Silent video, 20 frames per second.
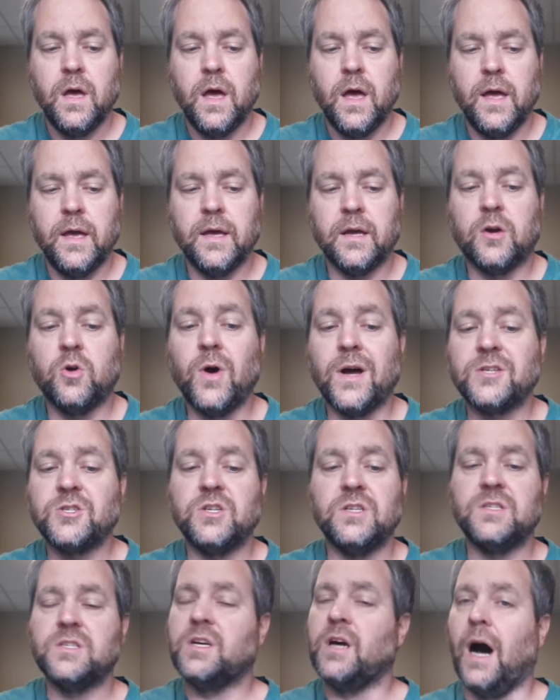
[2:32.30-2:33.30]
It
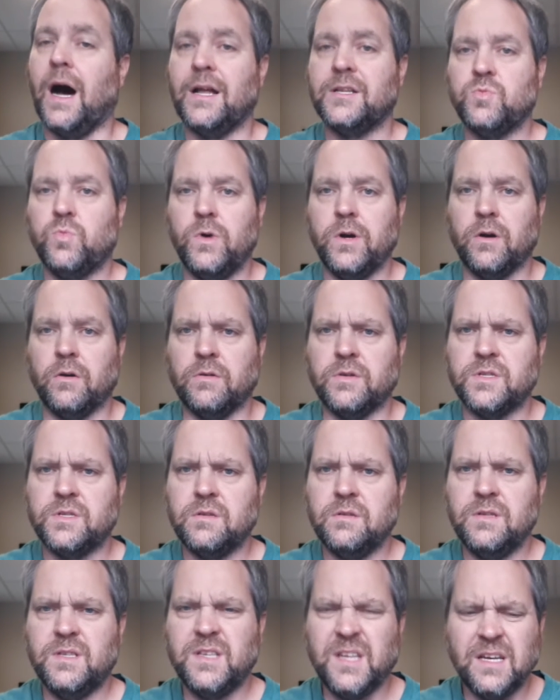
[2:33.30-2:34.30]
questions God's words.
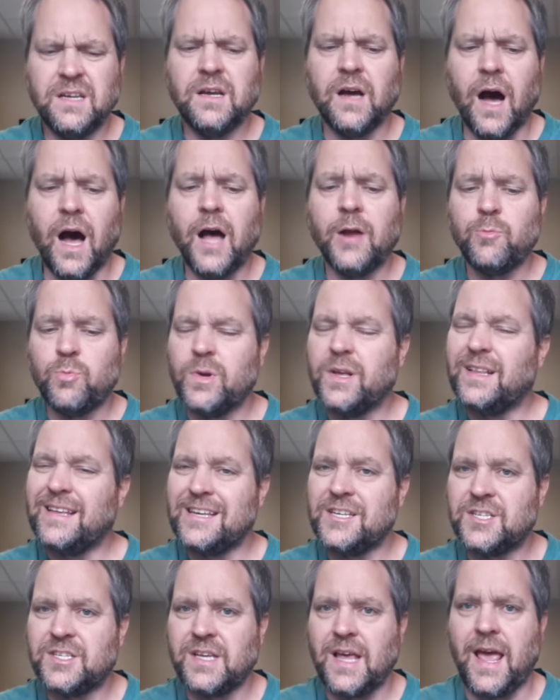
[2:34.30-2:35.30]
Did God really
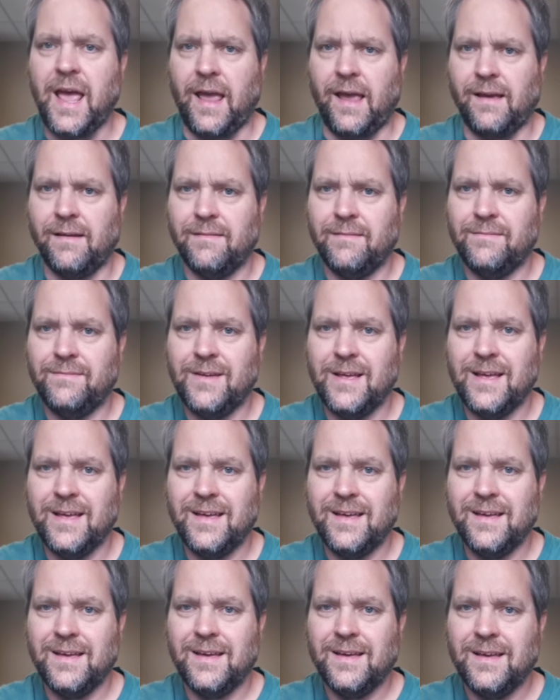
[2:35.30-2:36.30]
say?
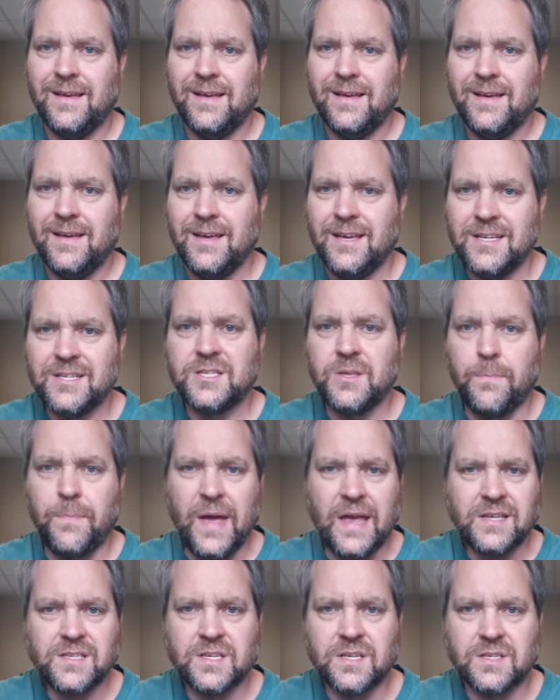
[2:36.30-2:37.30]
Is the
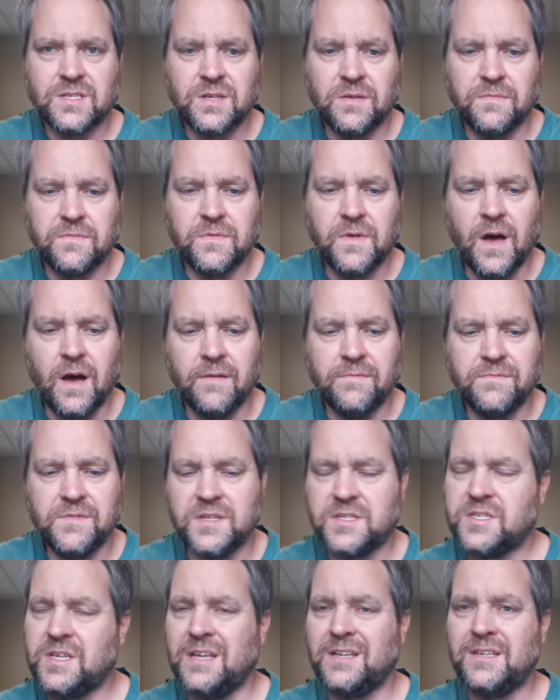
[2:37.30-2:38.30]
basis of the
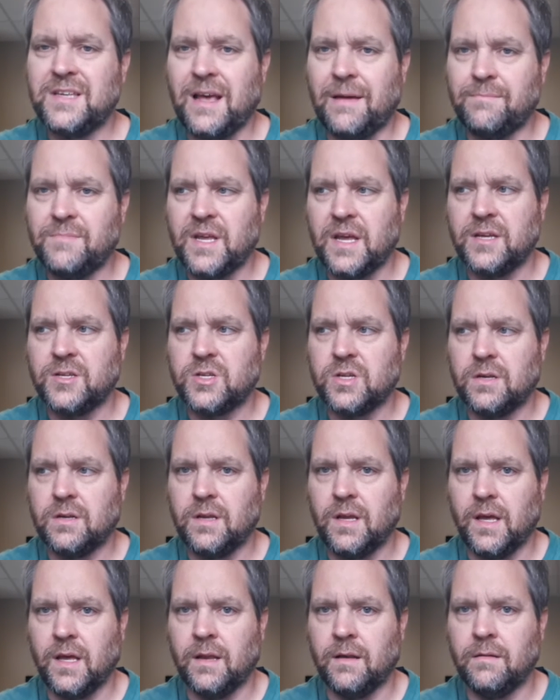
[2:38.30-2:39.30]
sin temptation
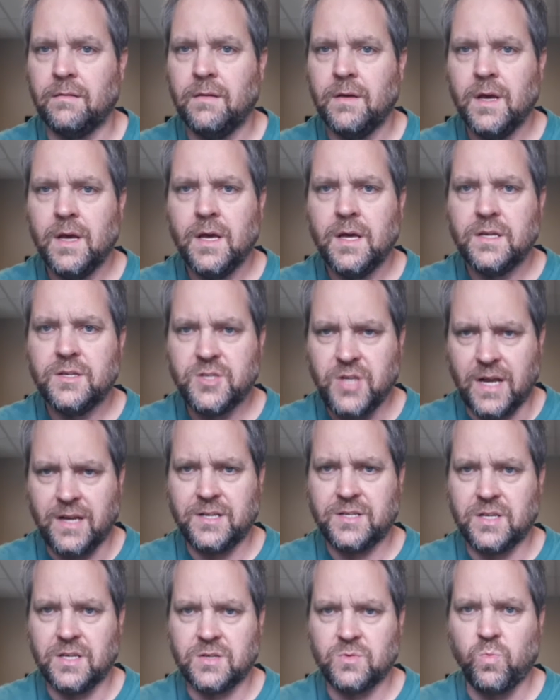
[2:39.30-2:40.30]
in
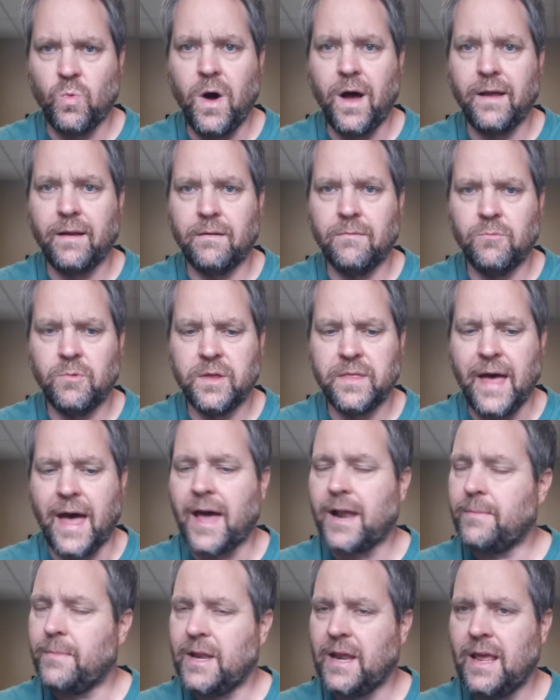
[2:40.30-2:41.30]
Genesis 1 with
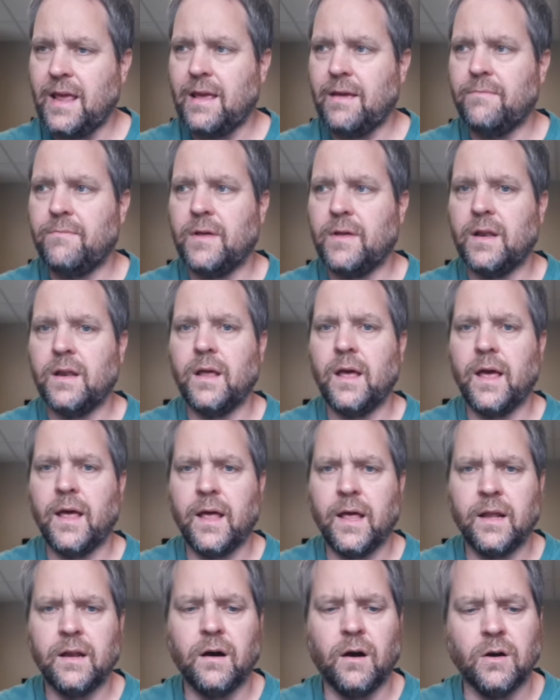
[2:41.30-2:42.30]
Adam and Eve
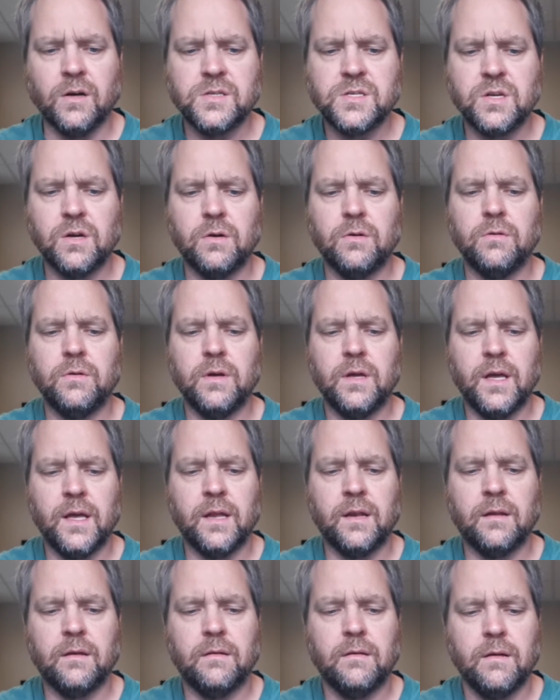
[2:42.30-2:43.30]
and also
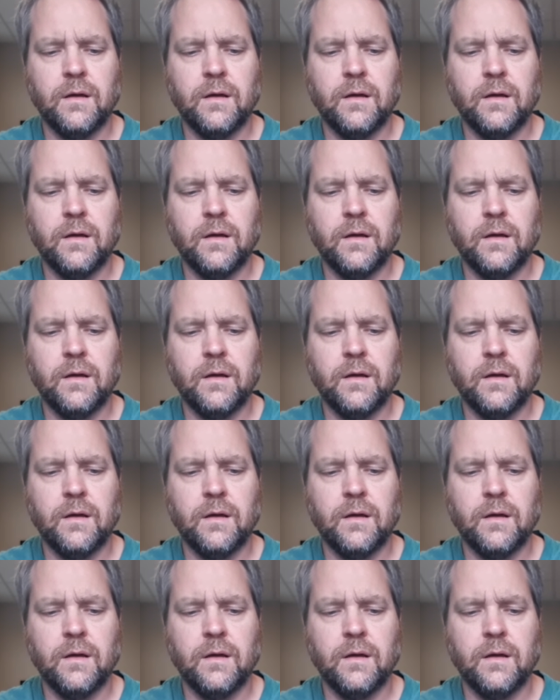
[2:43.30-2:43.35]
in